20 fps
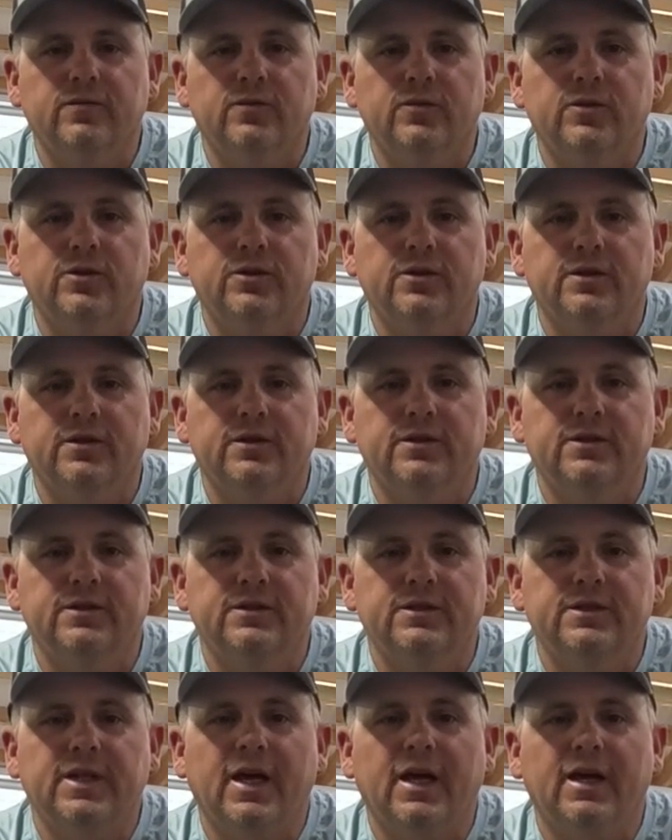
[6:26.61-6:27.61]
were
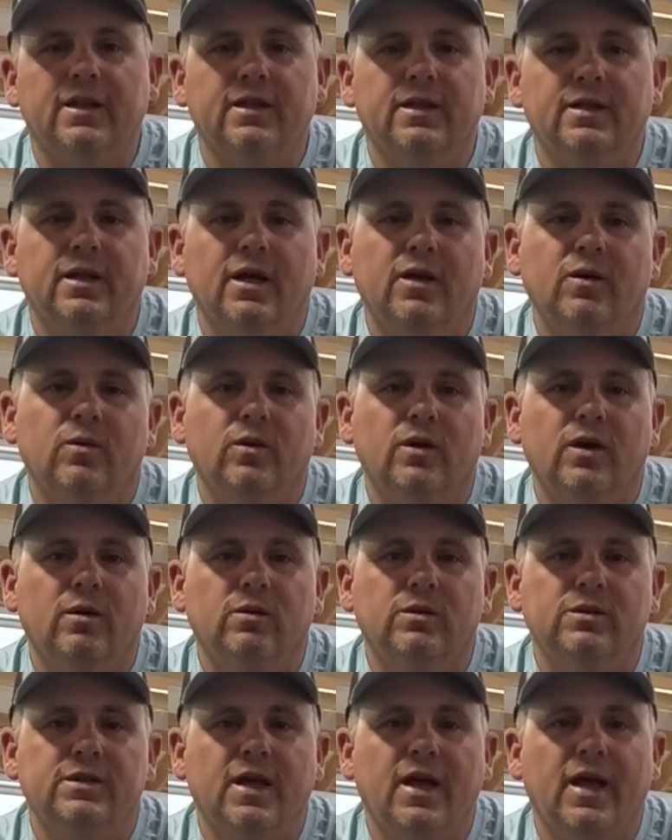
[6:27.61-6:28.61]
exactly like where I
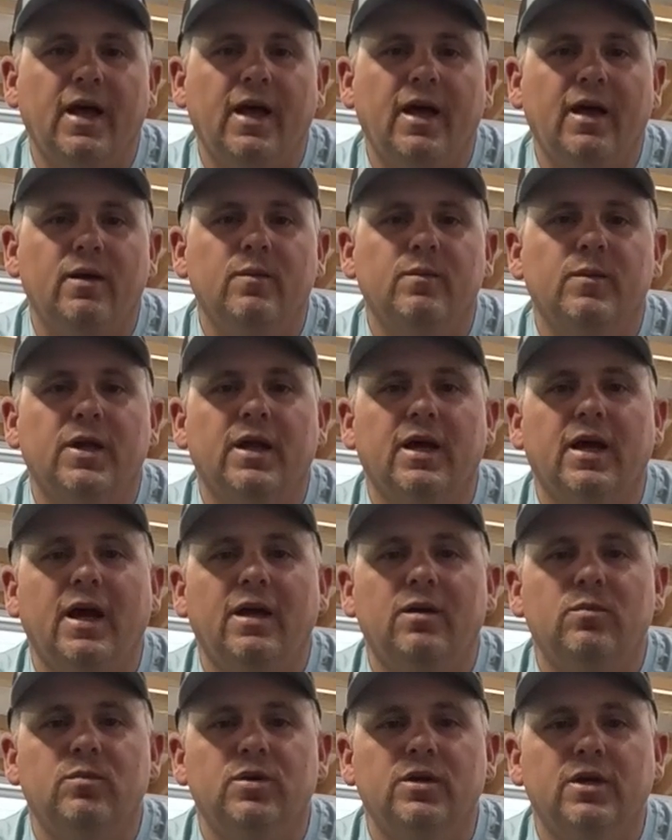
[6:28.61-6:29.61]
was at, but I
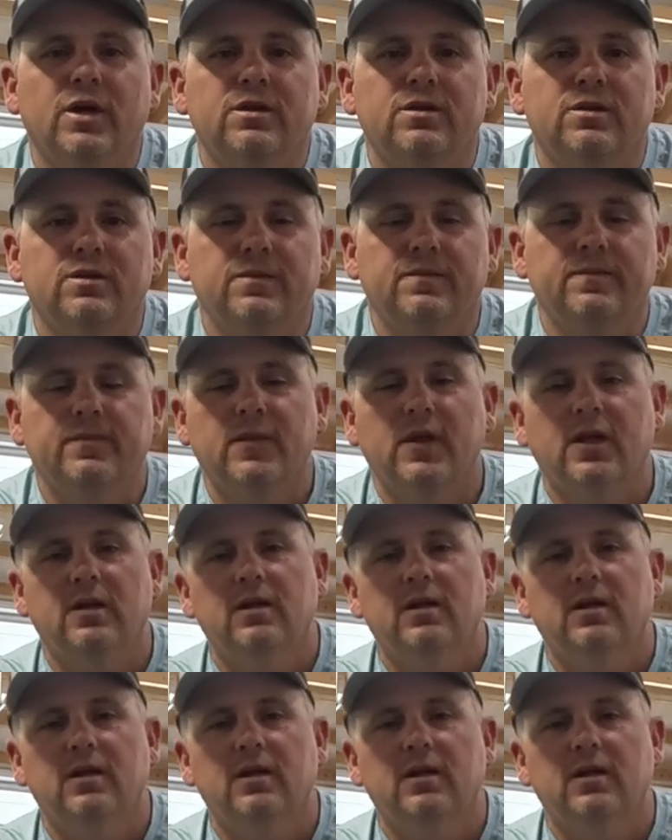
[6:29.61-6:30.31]
hadn't pressured them.